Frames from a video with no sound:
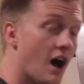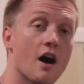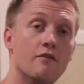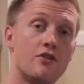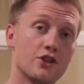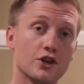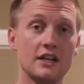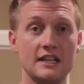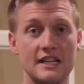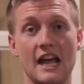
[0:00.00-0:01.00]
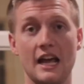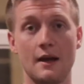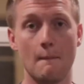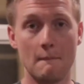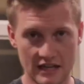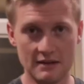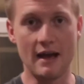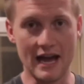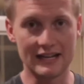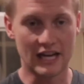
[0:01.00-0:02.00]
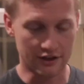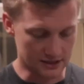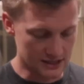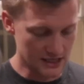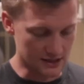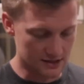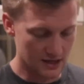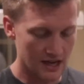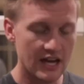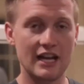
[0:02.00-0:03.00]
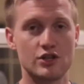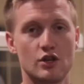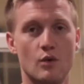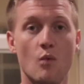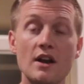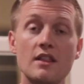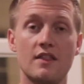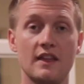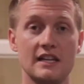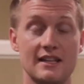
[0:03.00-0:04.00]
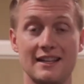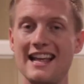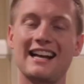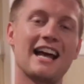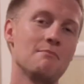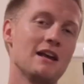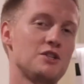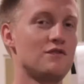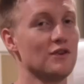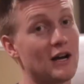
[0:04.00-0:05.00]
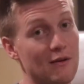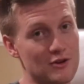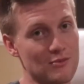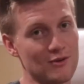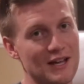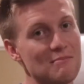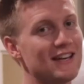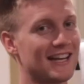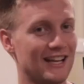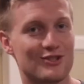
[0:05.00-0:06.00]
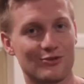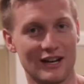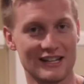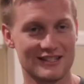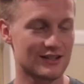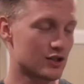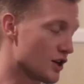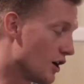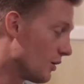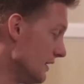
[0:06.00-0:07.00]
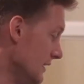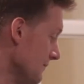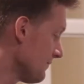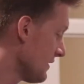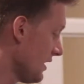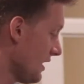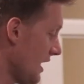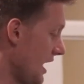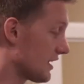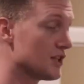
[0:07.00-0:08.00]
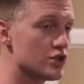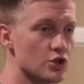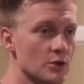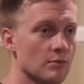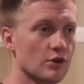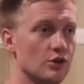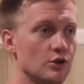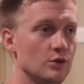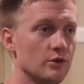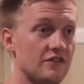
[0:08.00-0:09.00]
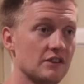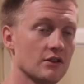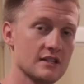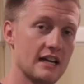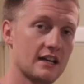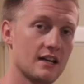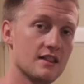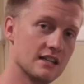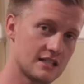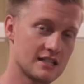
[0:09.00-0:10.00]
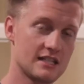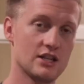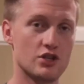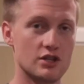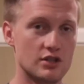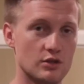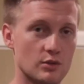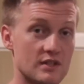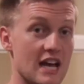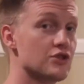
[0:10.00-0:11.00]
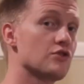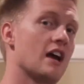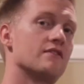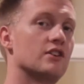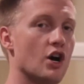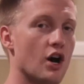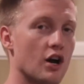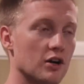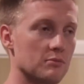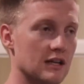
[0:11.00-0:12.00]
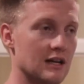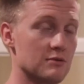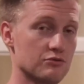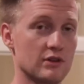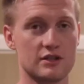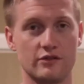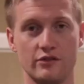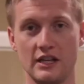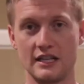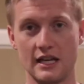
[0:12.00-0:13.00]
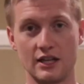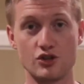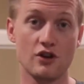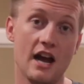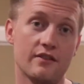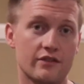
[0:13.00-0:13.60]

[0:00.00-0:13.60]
of 30-day money-back guarantees. And so one of the things, and that kind of makes you feel comfortable. It mitigates the risk. So A consumer who feels like this decision to test drive the car becomes risk-free because I can try it